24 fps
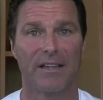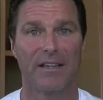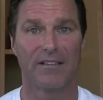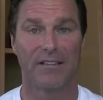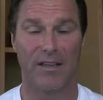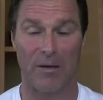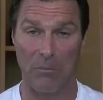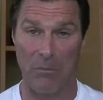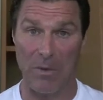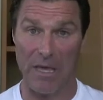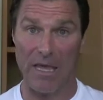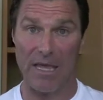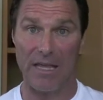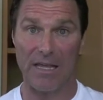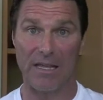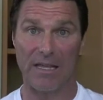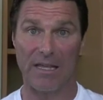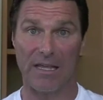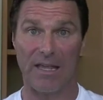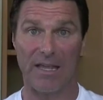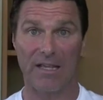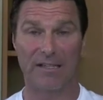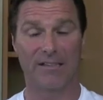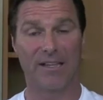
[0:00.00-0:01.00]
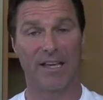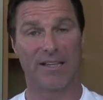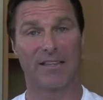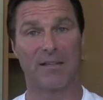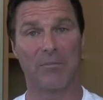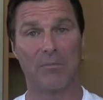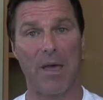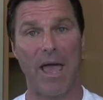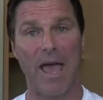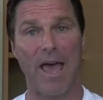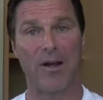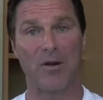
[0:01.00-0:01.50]
to me, it
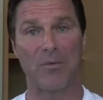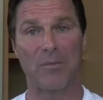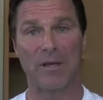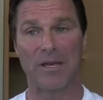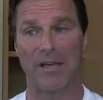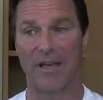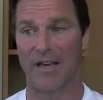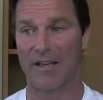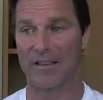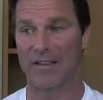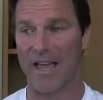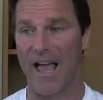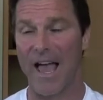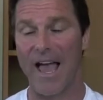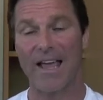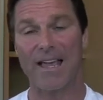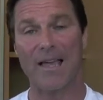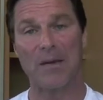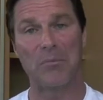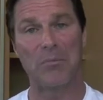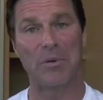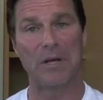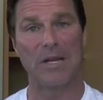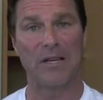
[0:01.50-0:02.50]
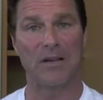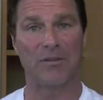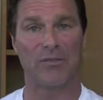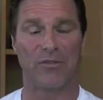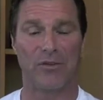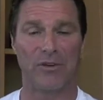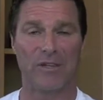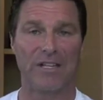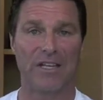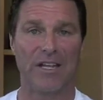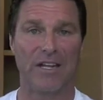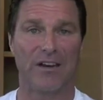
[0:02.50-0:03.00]
doesn't matter, because I competed
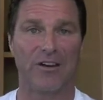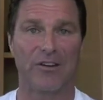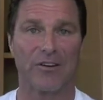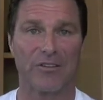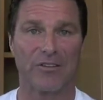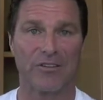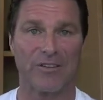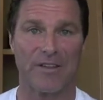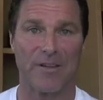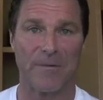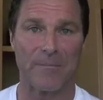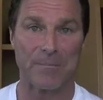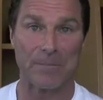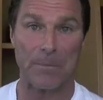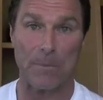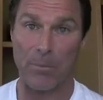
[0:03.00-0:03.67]
for years.